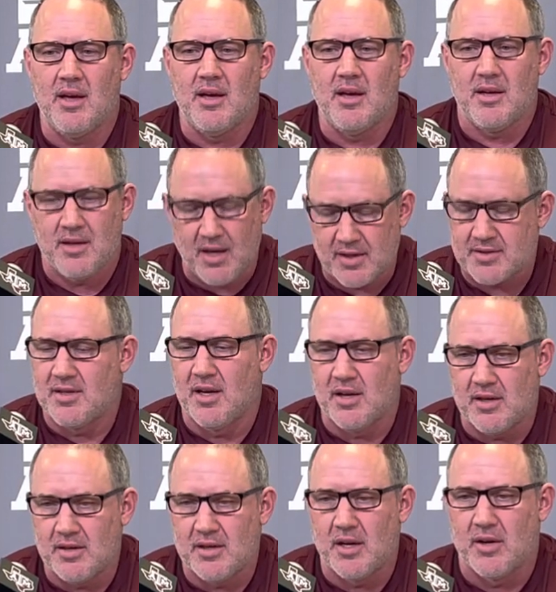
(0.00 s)
Yes,
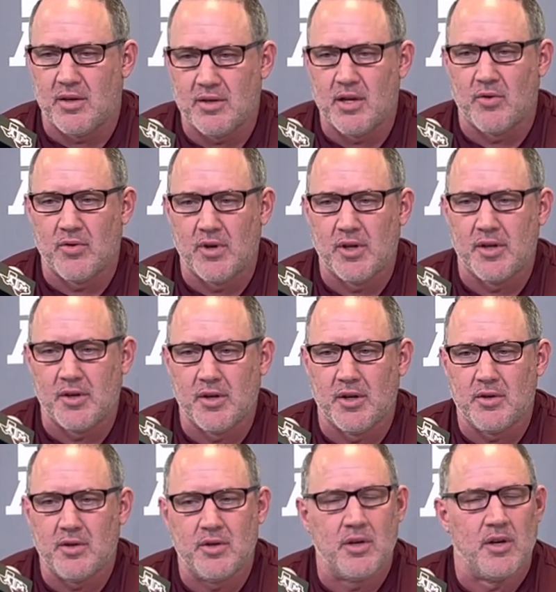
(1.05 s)
they're really
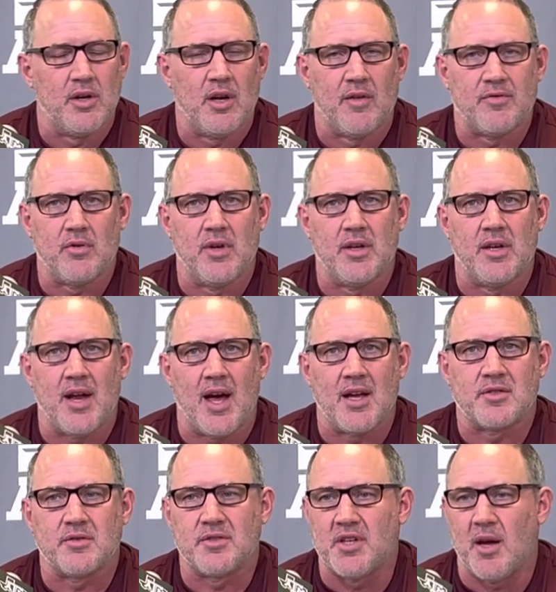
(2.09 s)
good. Good enough to win the
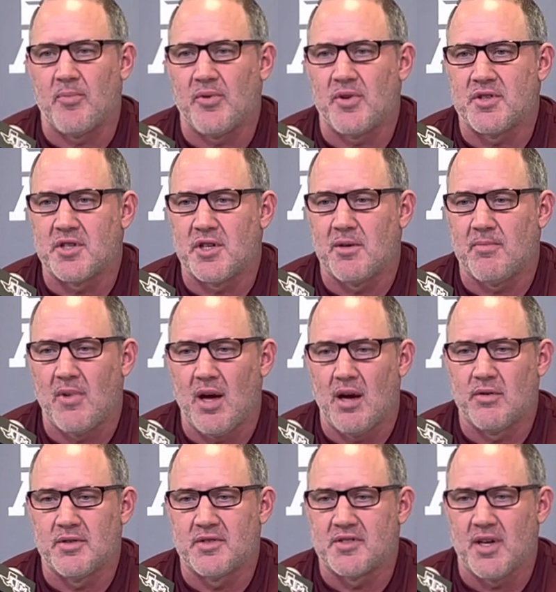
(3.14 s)
national championship. I
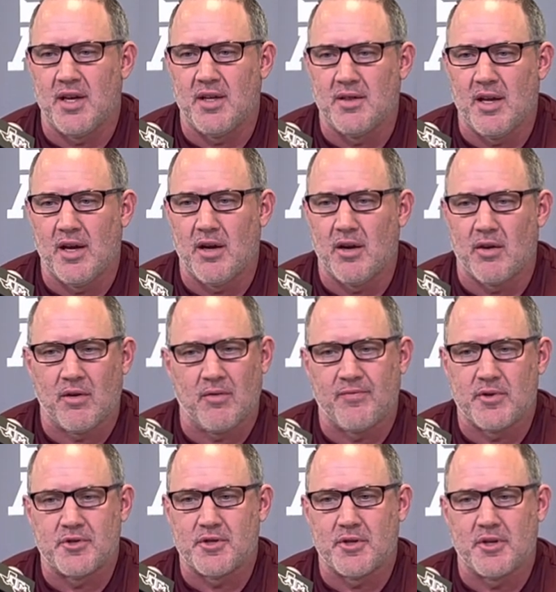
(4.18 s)
would say they are
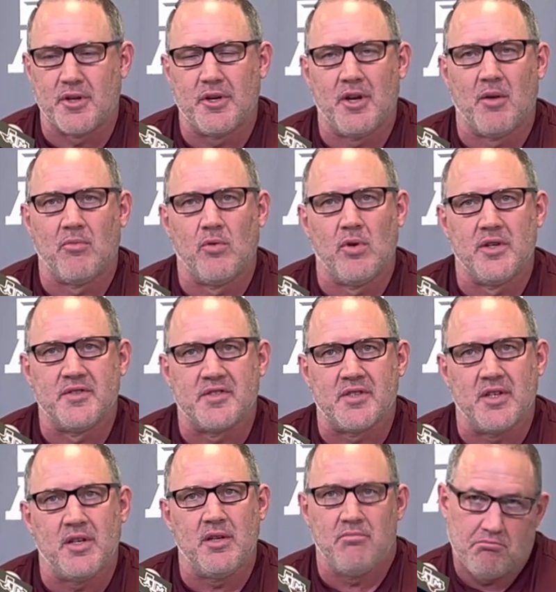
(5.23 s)
for sure a number one
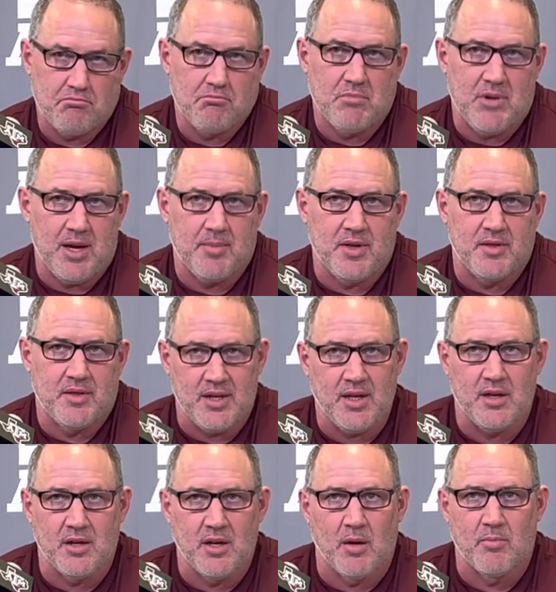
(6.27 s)
seed, maybe
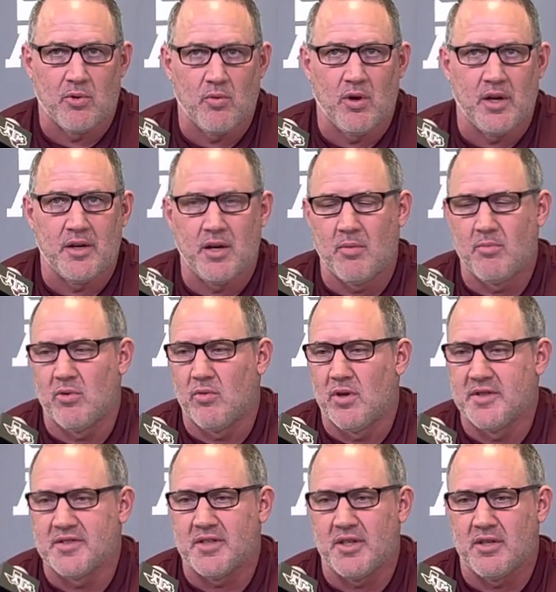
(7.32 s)
the number
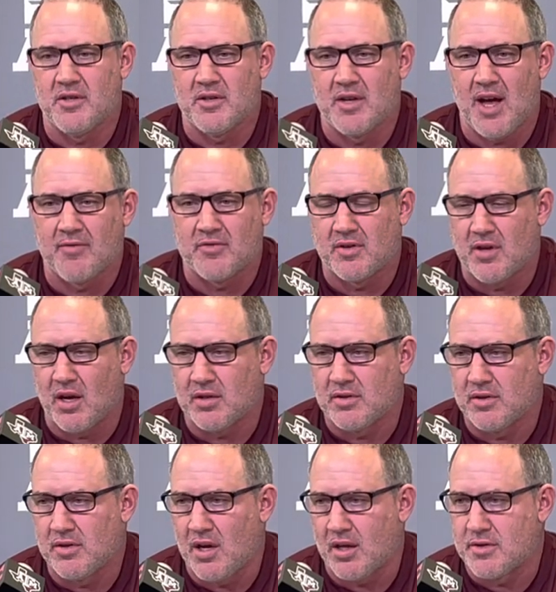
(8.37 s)
one seed. You'd have to talk to
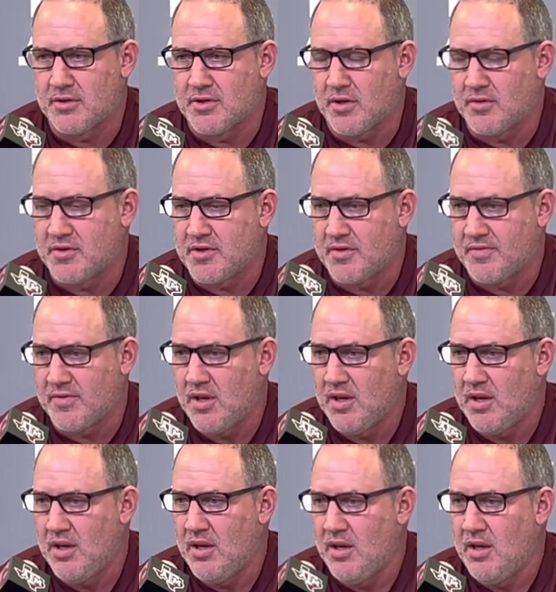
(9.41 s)
Dr. Joseph.
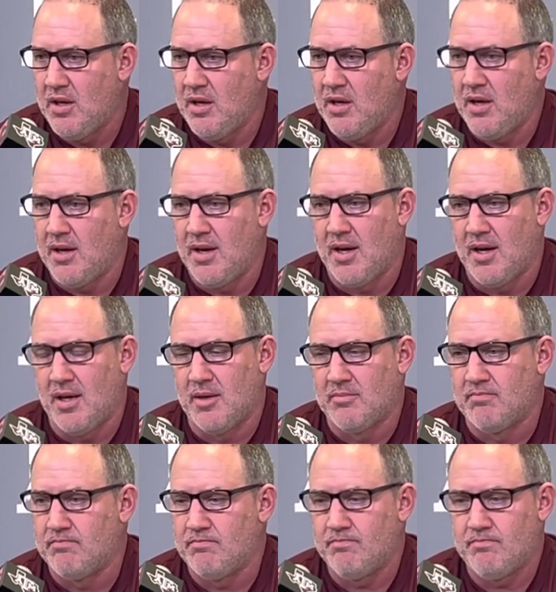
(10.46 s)

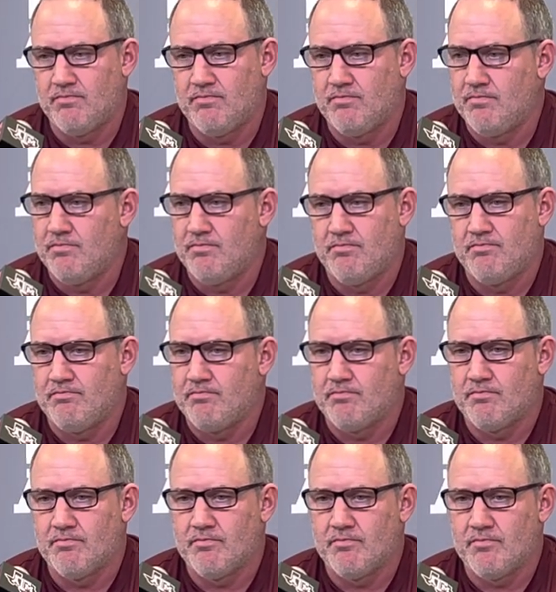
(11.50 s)

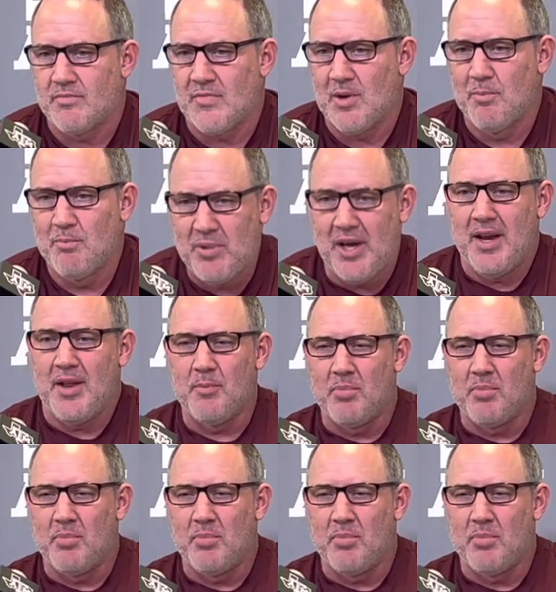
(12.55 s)
But